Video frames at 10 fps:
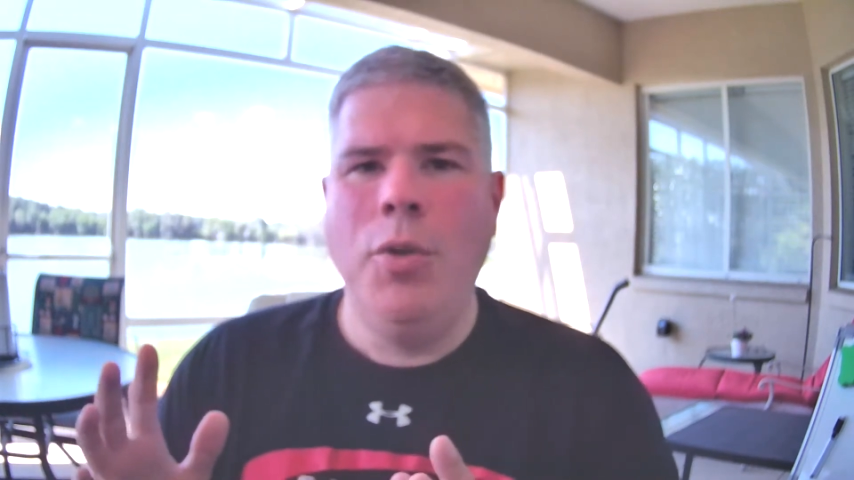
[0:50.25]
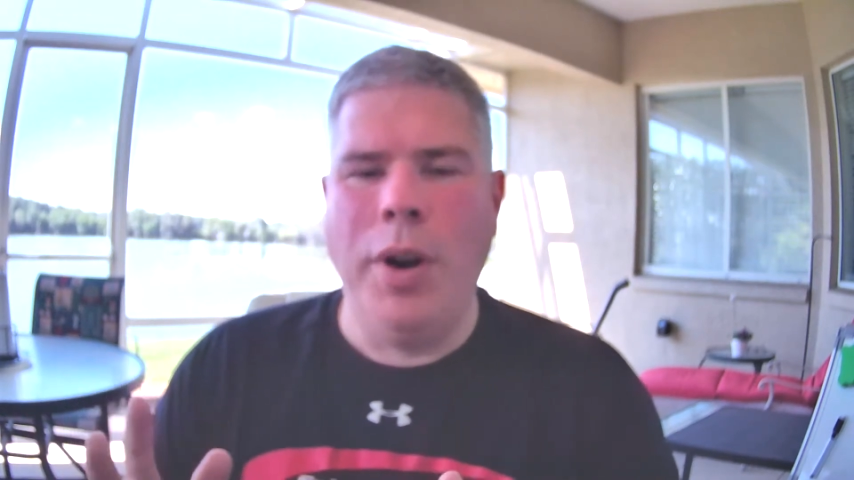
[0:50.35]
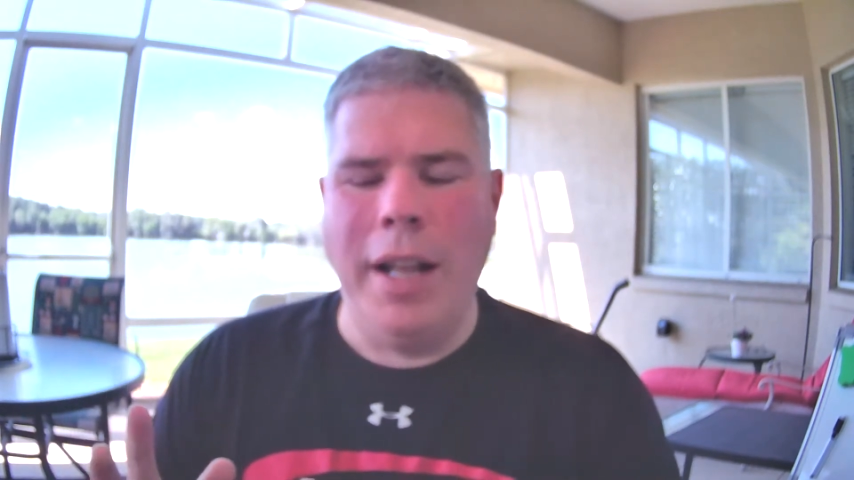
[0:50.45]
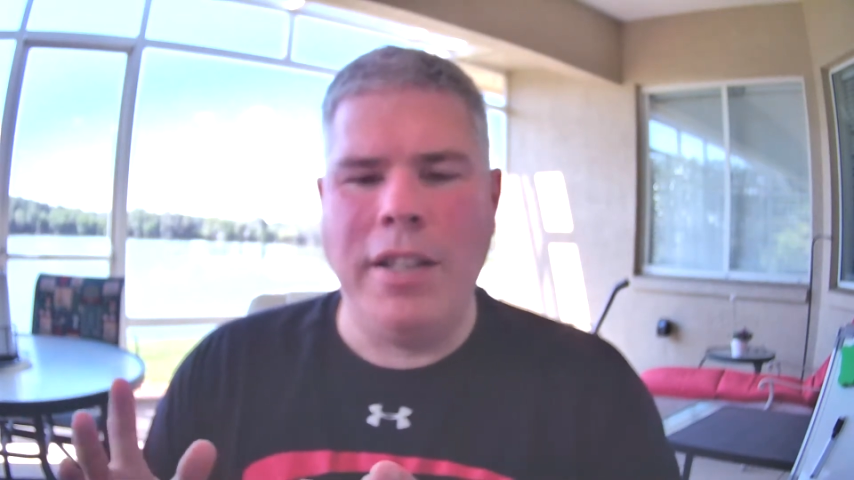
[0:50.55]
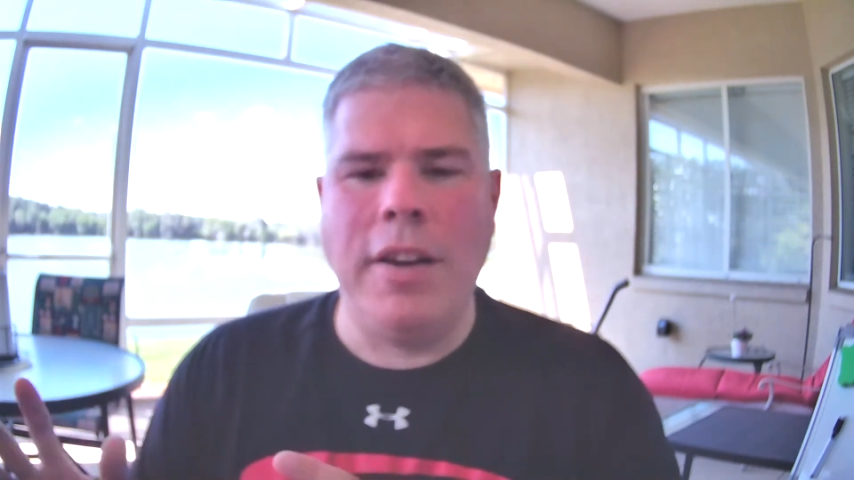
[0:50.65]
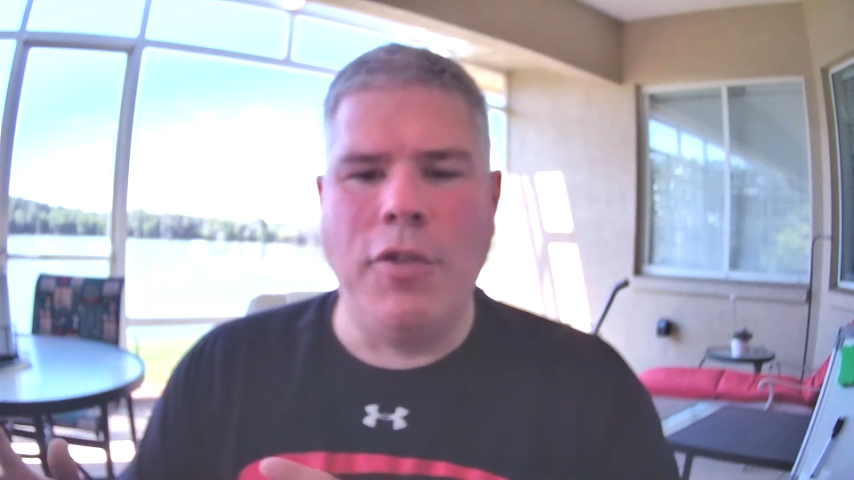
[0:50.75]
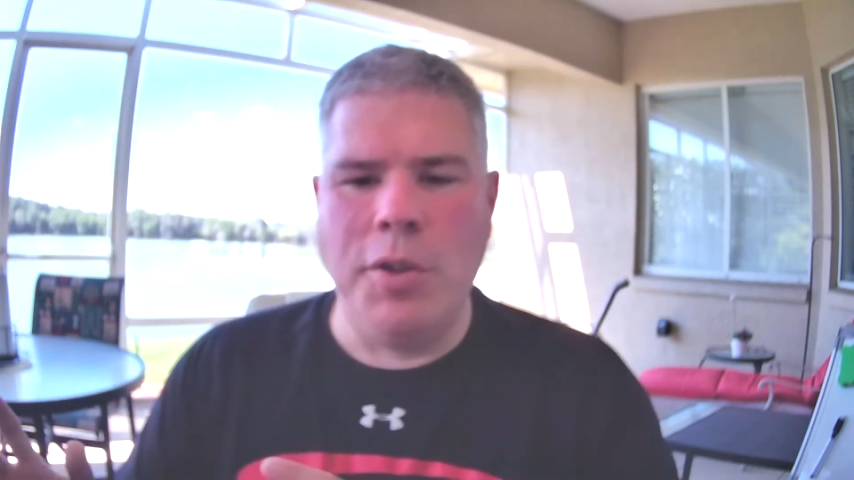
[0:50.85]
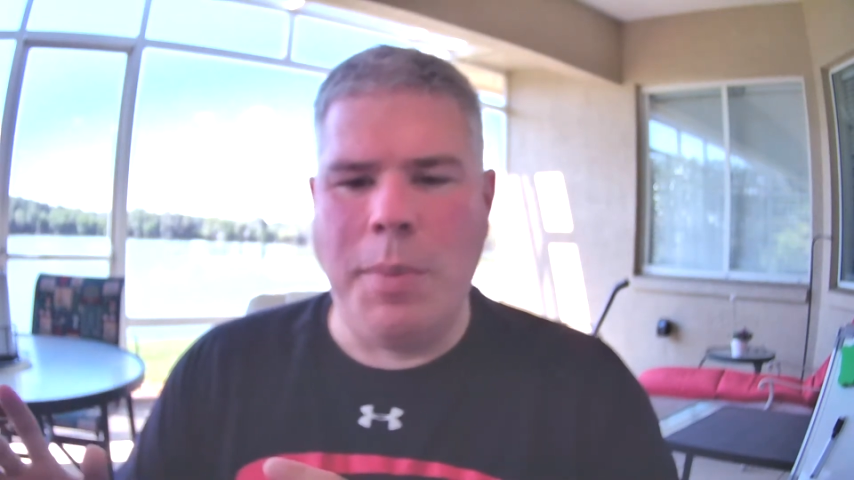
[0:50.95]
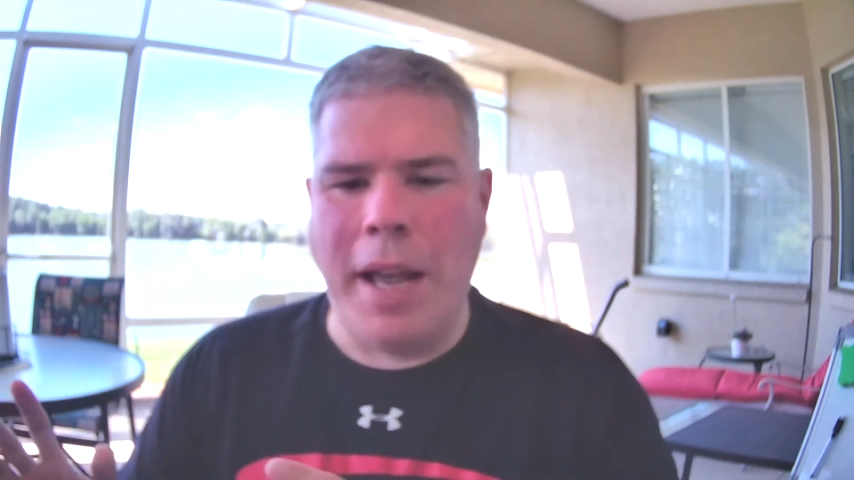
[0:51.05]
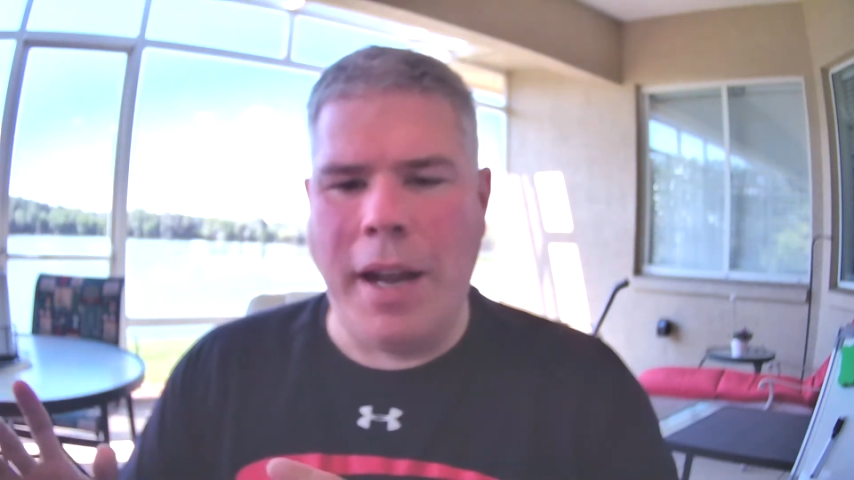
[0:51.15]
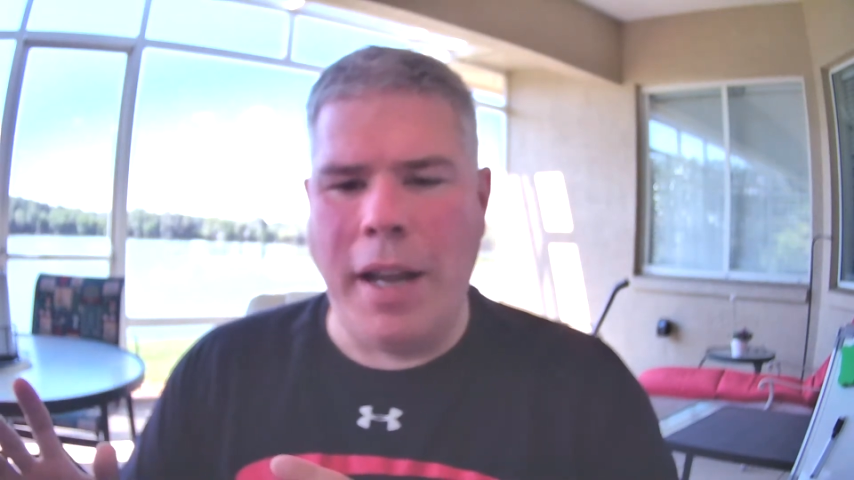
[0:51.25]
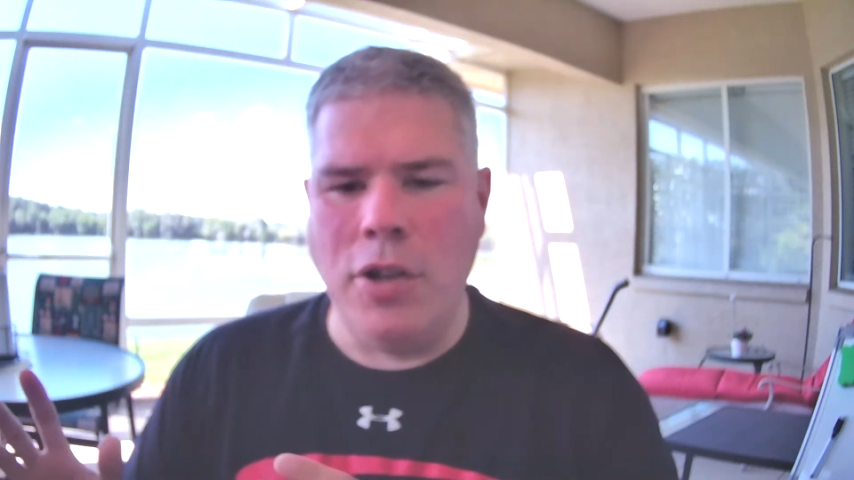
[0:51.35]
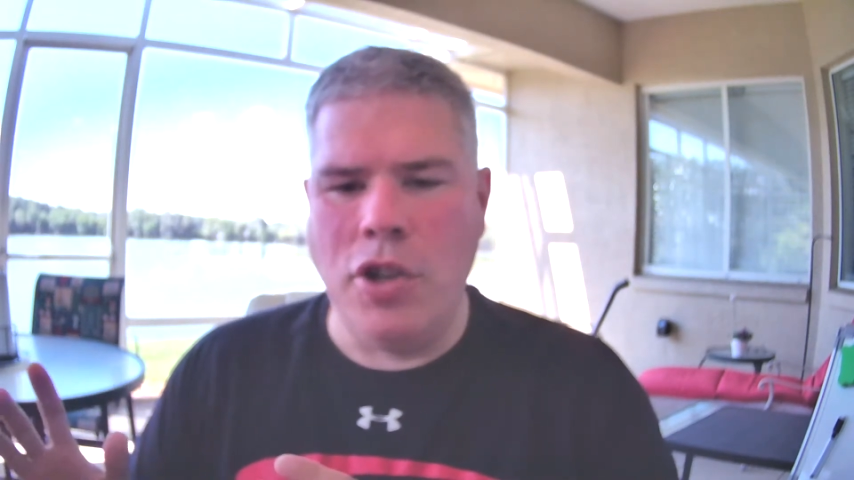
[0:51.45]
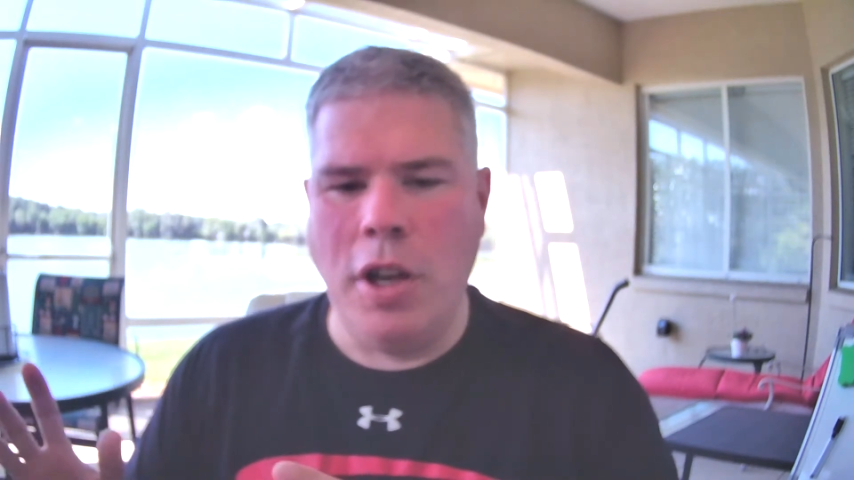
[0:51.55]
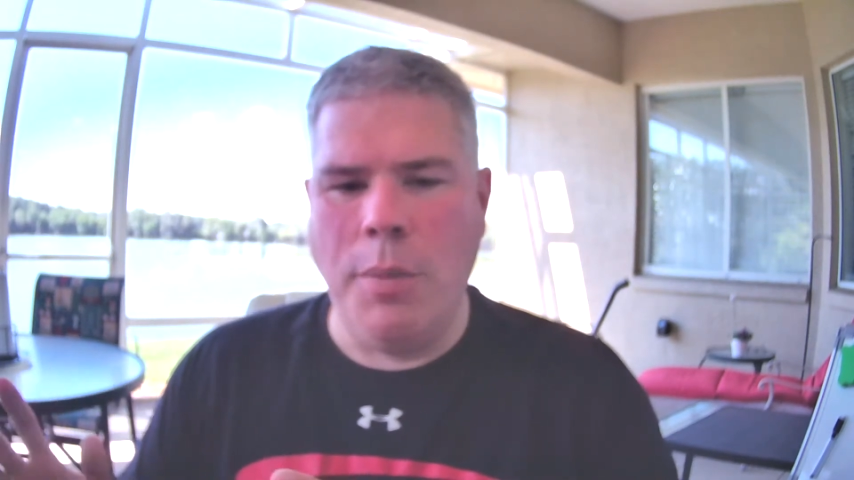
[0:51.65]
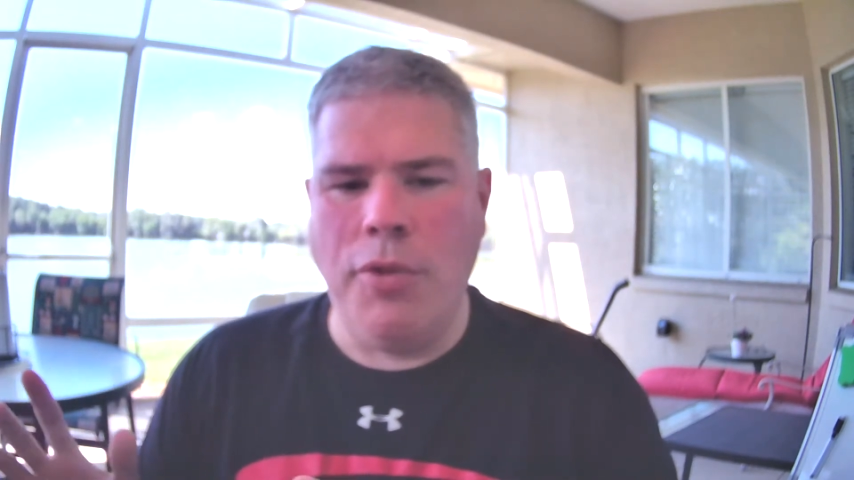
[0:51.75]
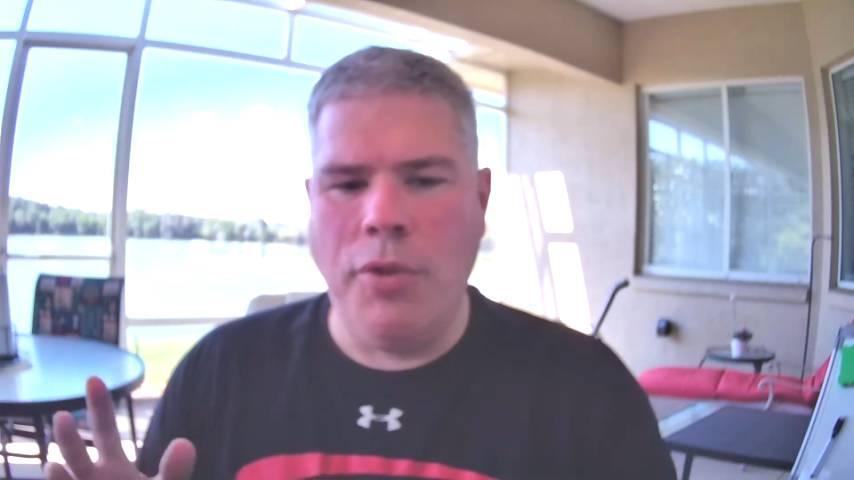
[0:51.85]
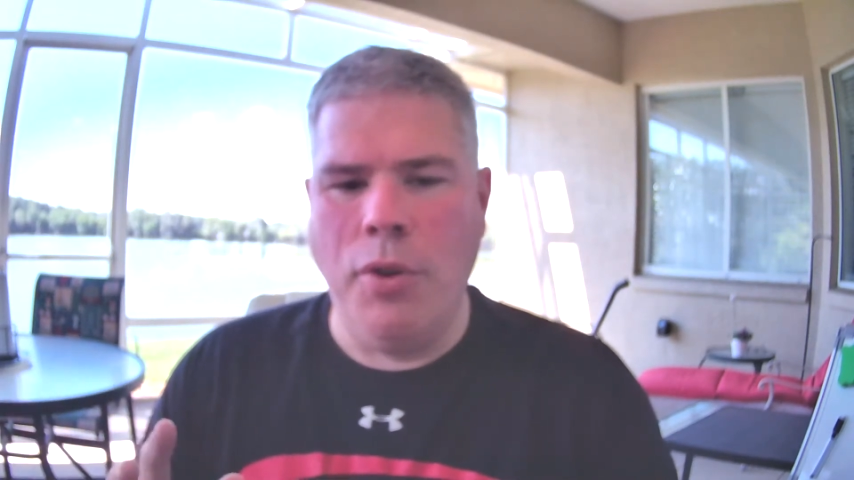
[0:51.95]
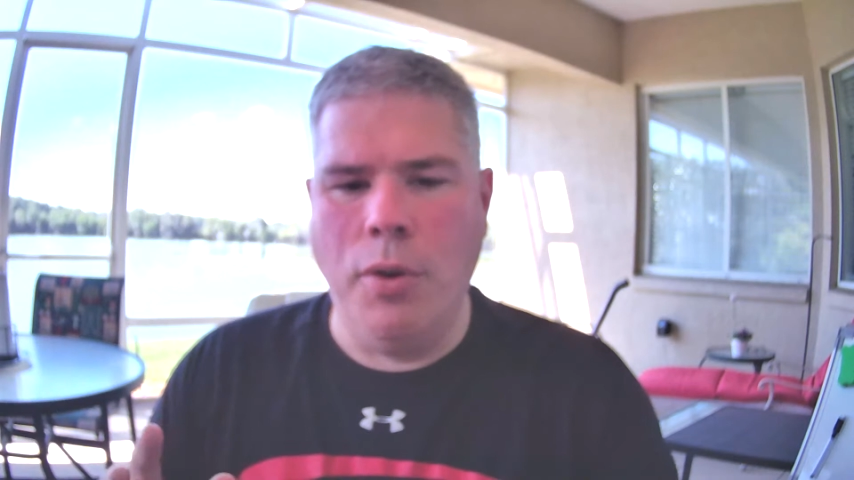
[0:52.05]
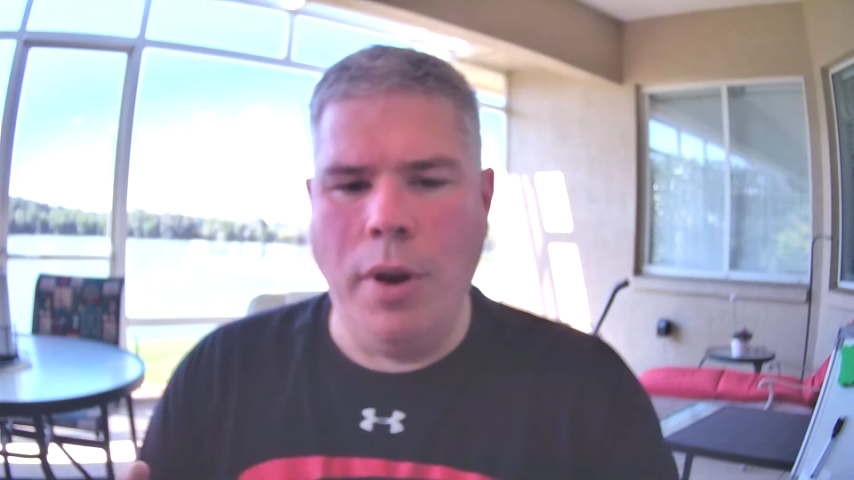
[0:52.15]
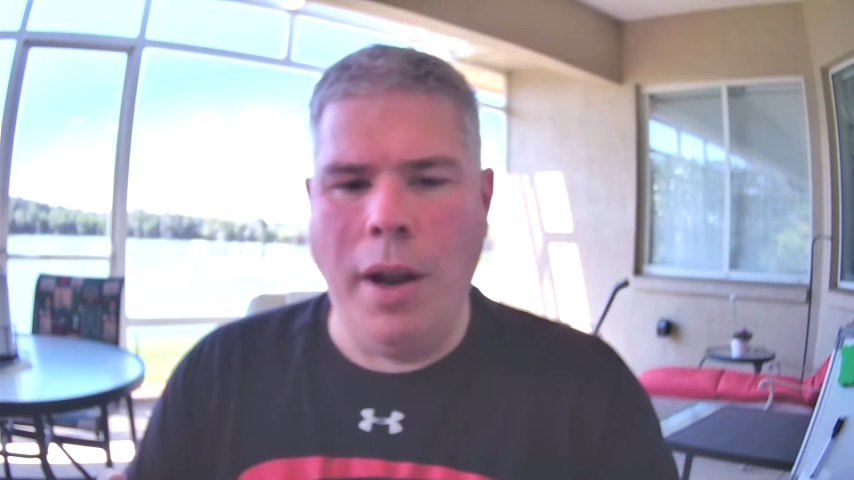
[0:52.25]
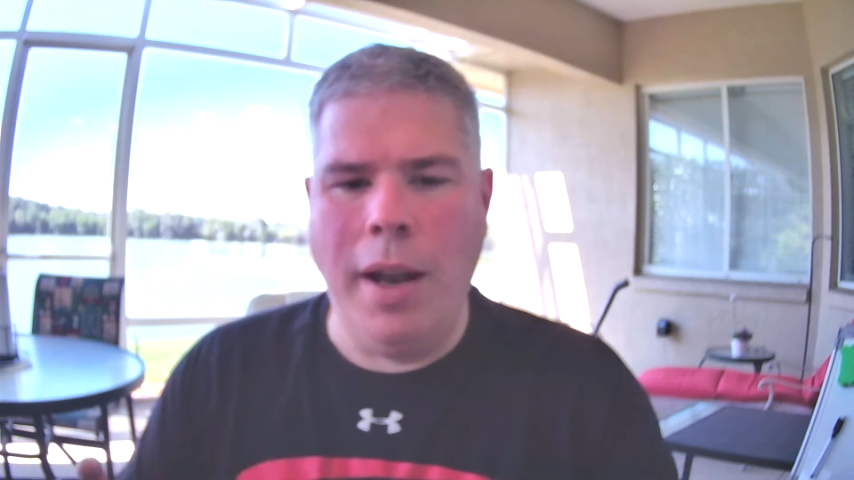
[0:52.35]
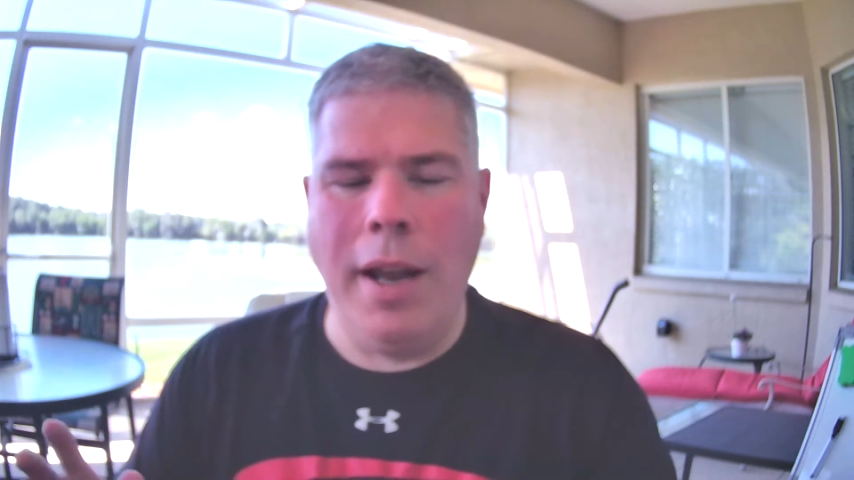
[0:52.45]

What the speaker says: when that severance package comes through